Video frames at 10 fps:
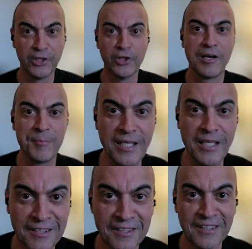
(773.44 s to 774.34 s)
you know what I
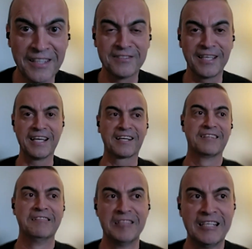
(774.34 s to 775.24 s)
mean? It's like,
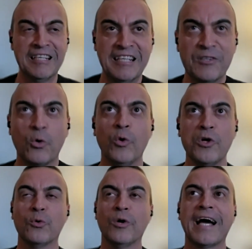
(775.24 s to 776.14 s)

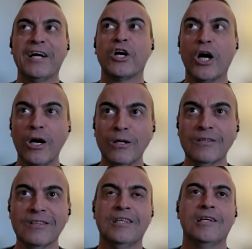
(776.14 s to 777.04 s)
which one got to
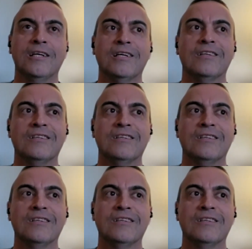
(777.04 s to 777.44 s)
go? Ugh.